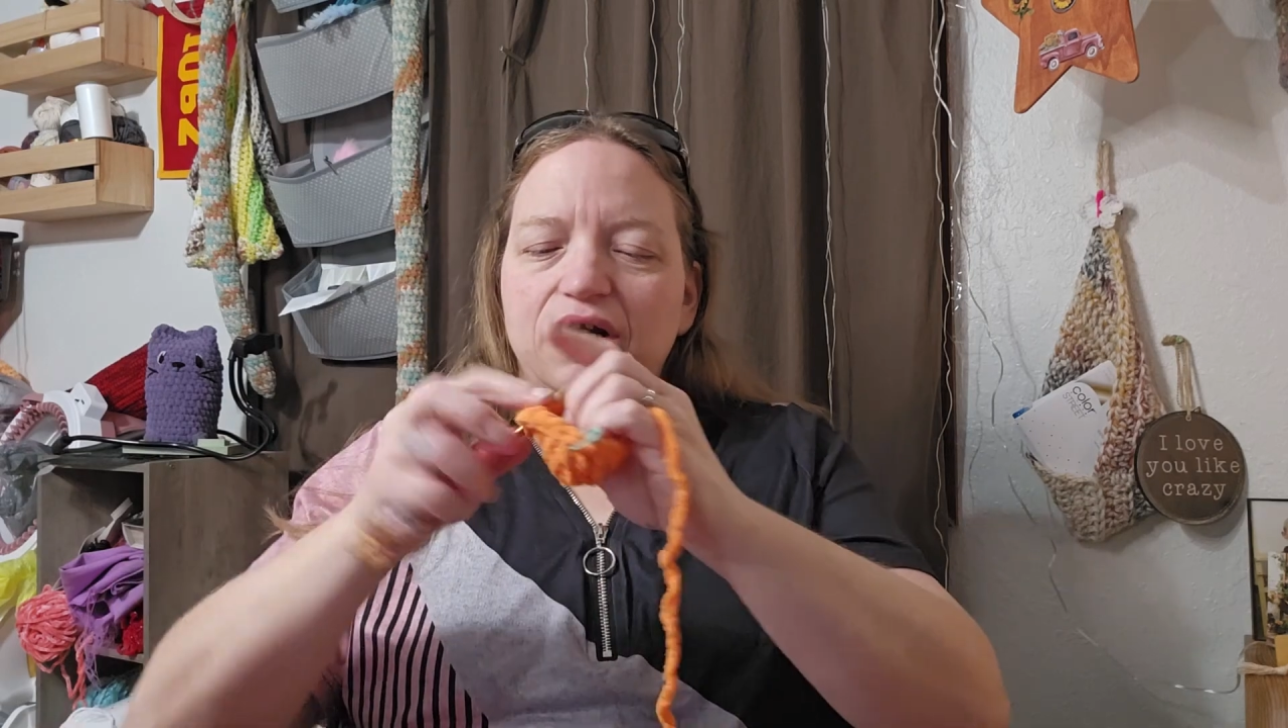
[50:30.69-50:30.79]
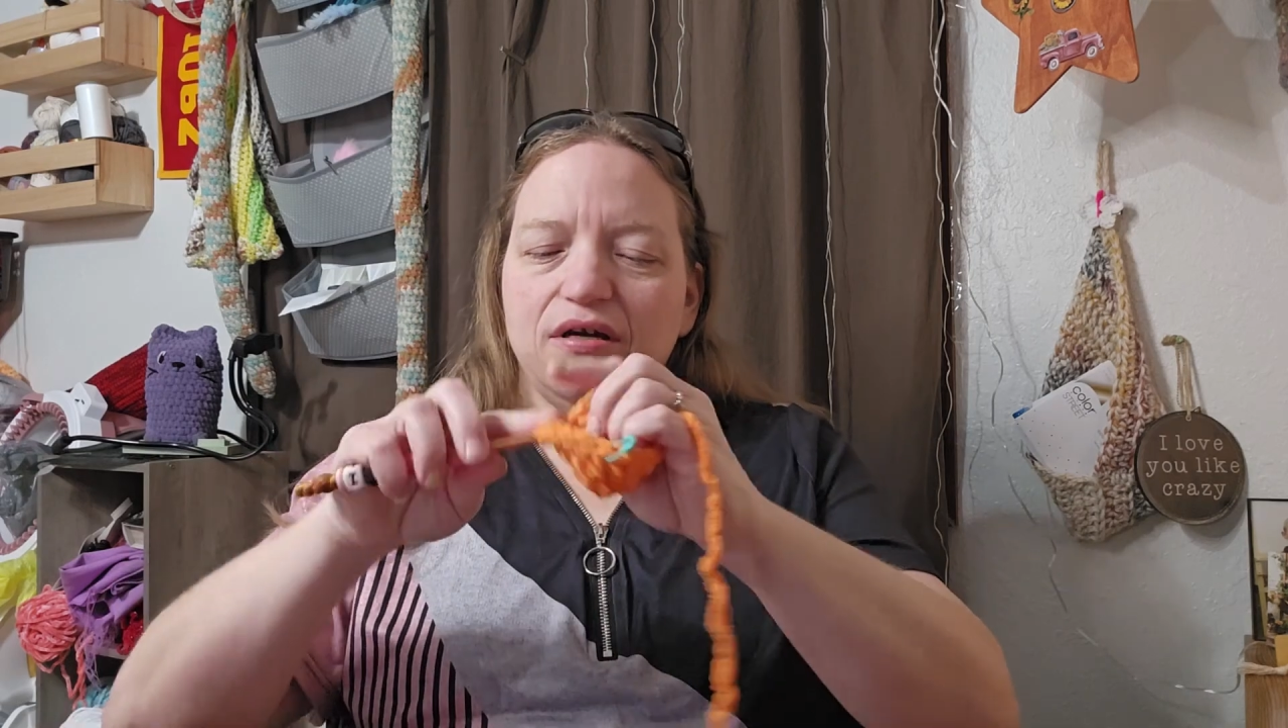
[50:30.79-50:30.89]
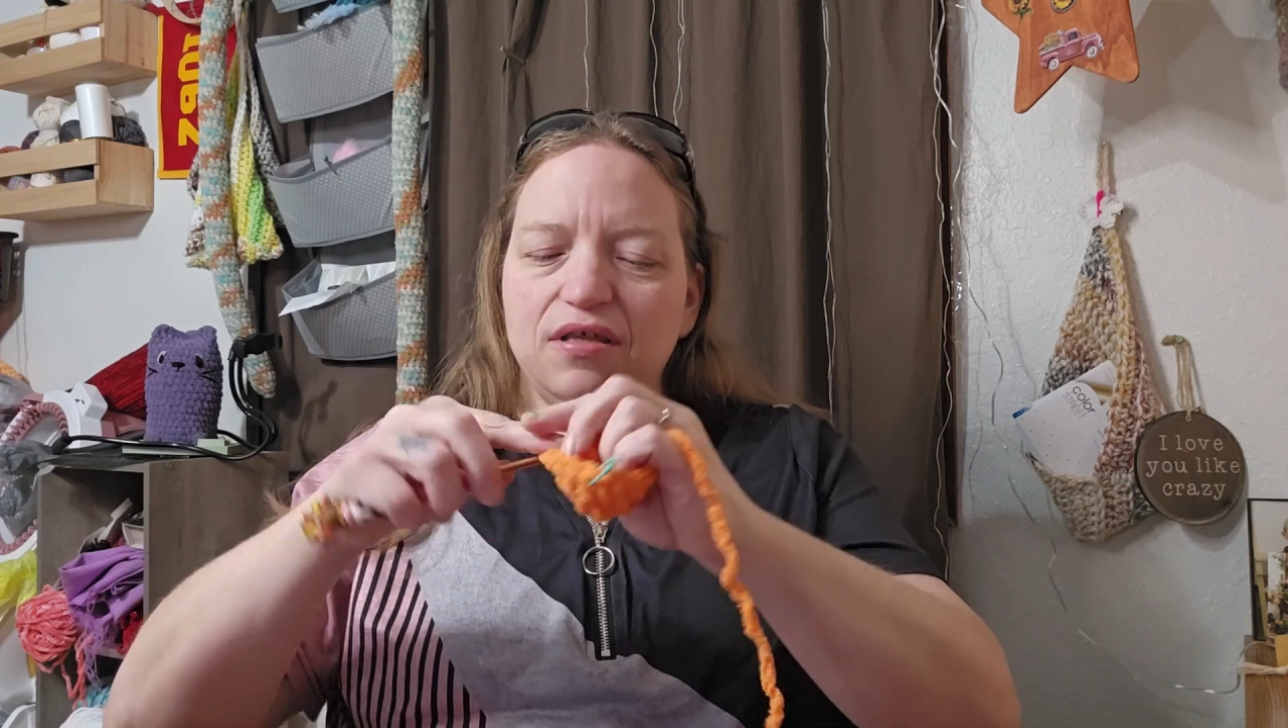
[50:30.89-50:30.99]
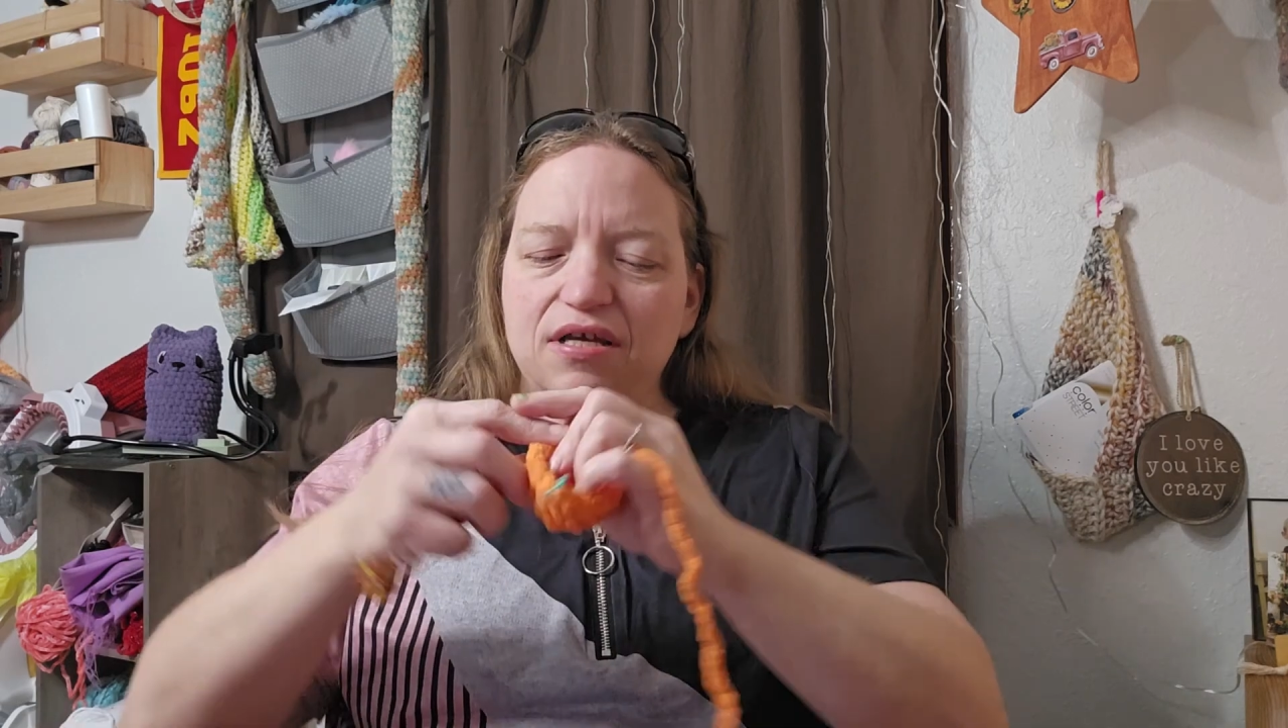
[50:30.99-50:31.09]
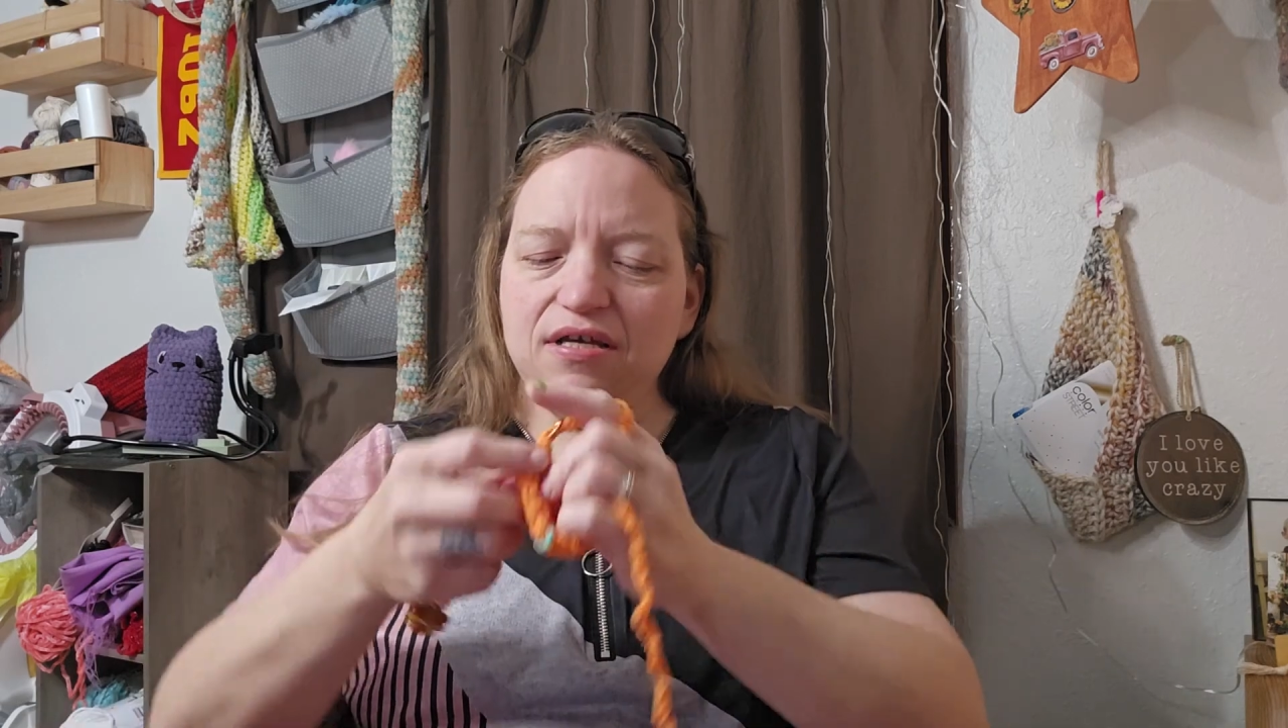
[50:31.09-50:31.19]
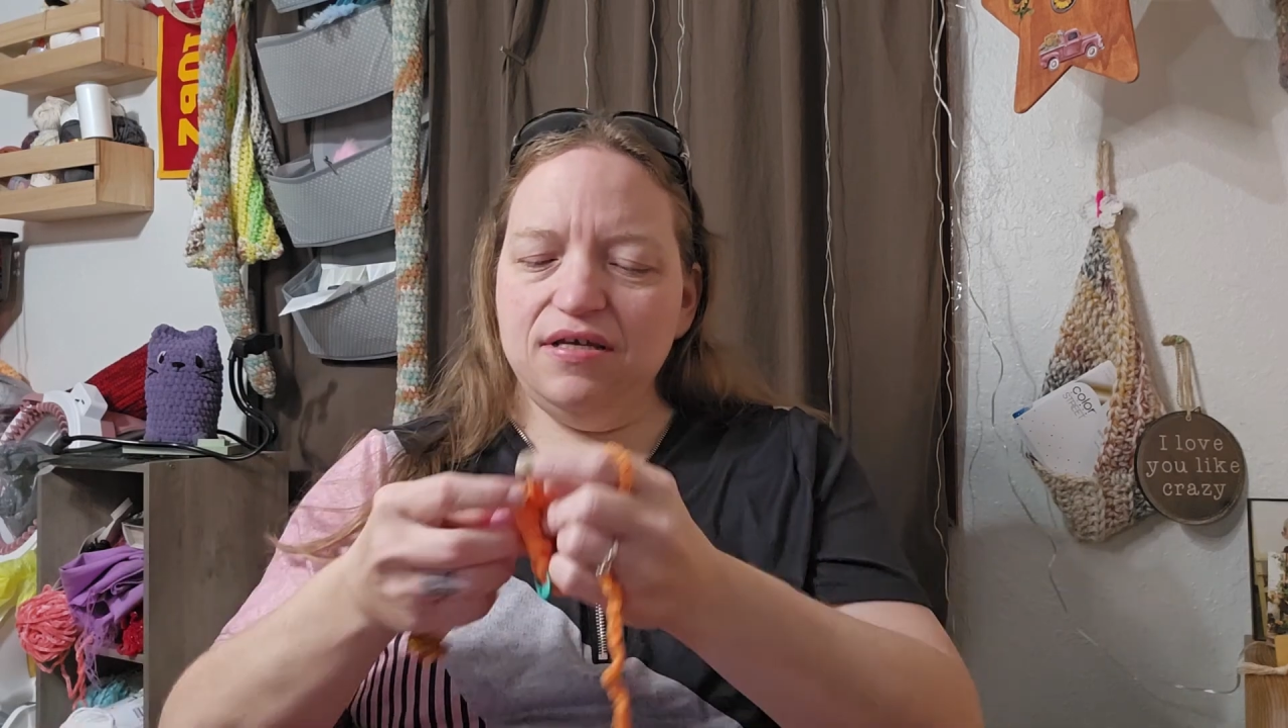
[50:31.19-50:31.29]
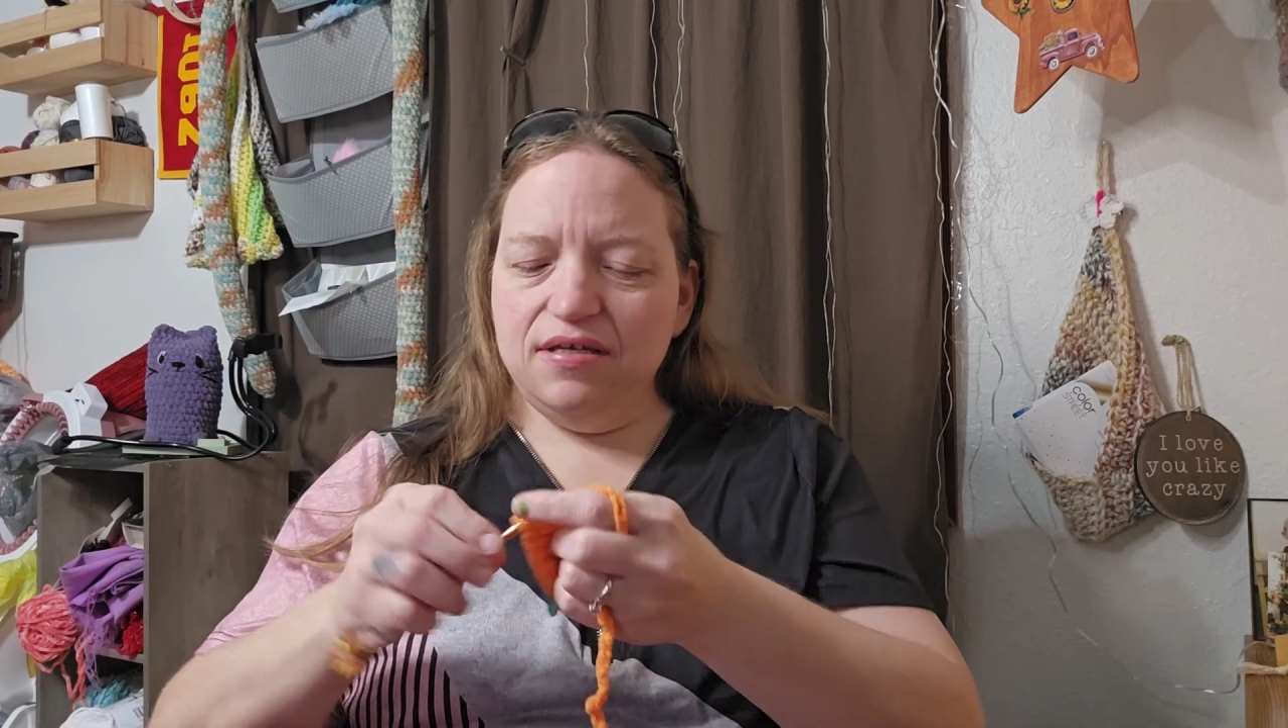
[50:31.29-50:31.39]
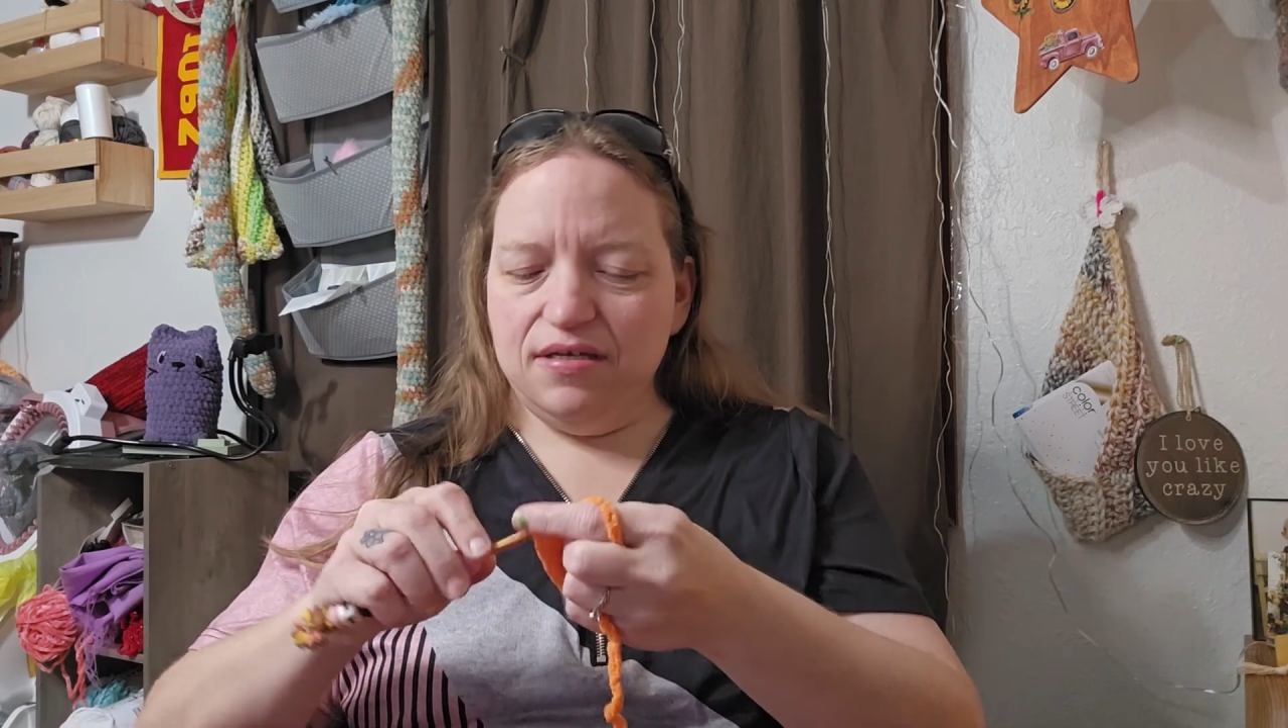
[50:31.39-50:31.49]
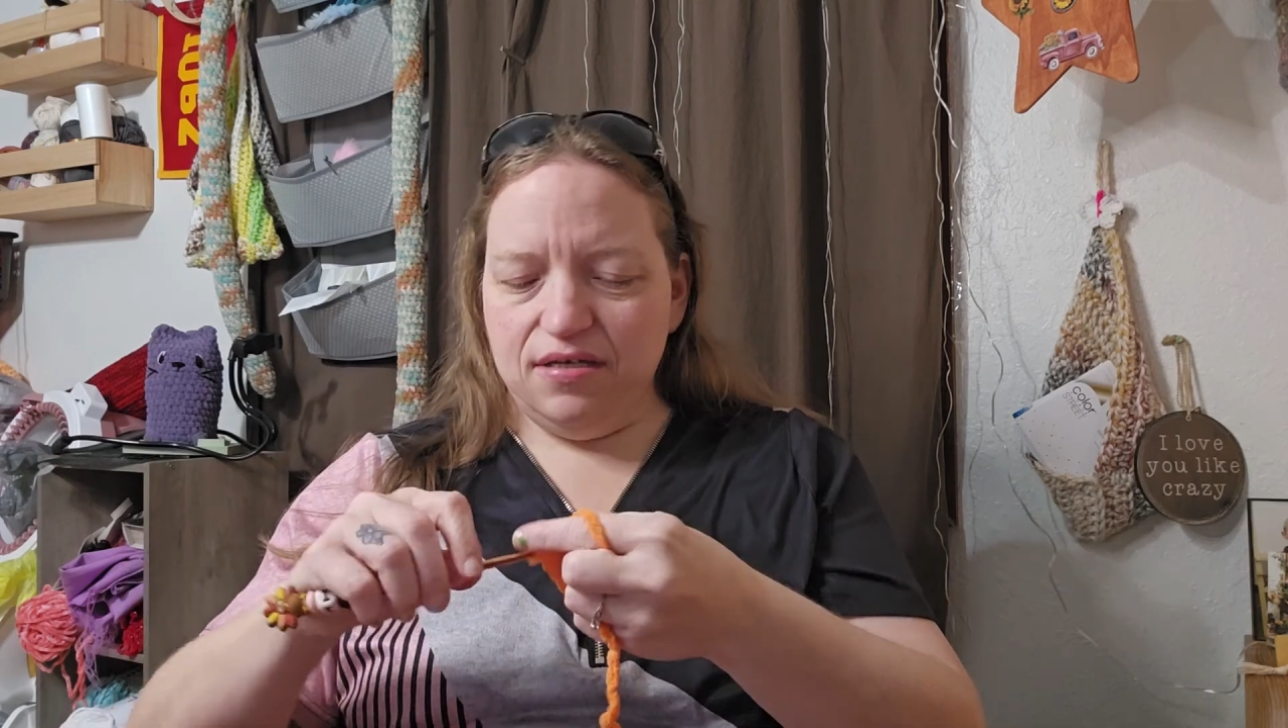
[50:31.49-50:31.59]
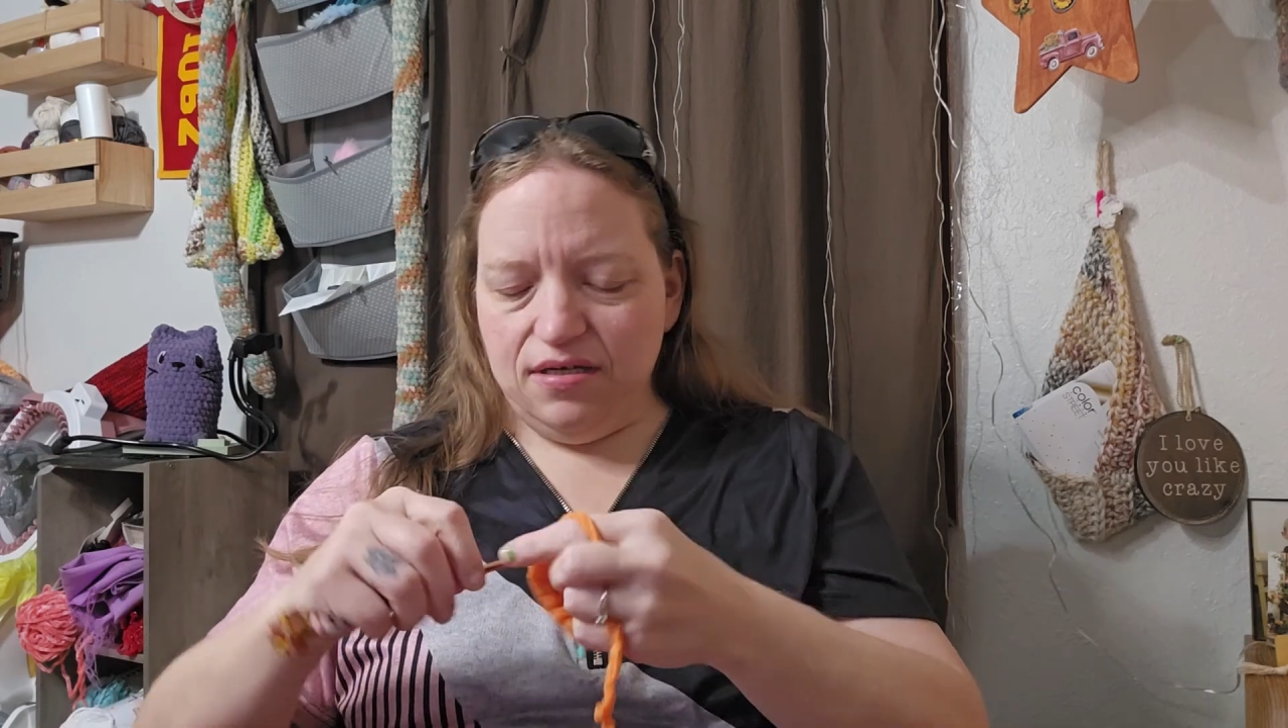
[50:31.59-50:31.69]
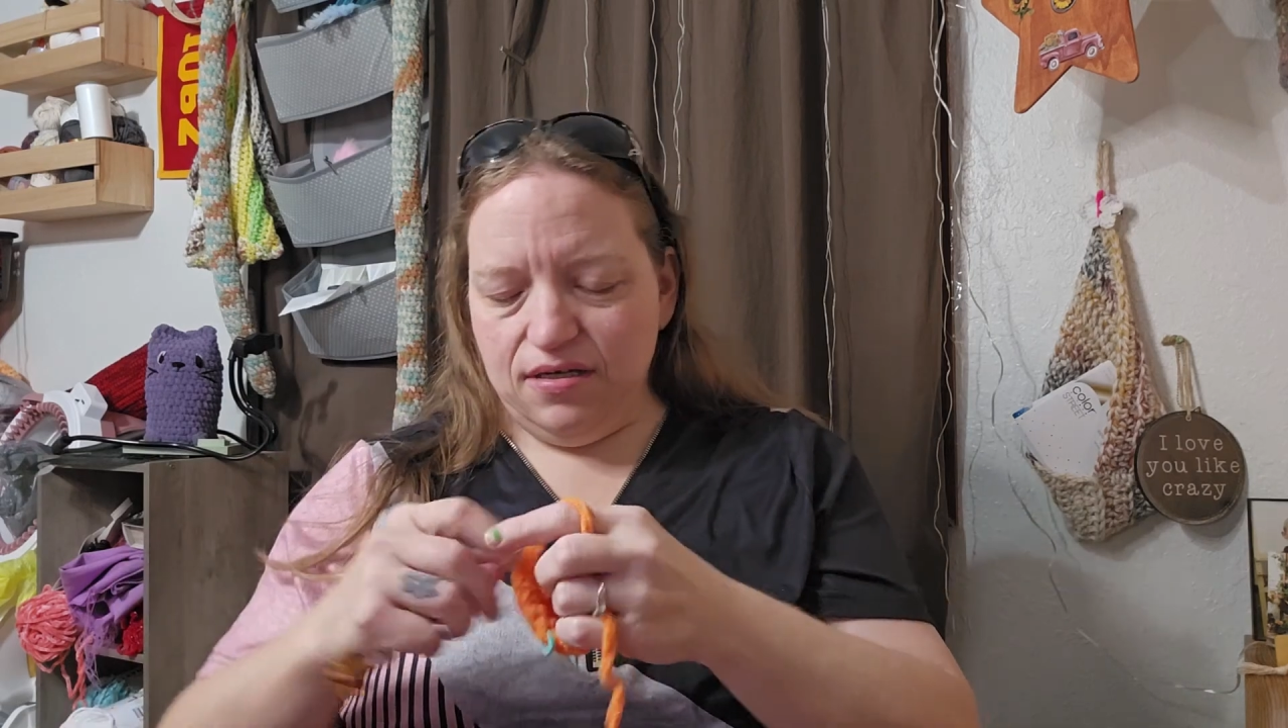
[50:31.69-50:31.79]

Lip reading: on this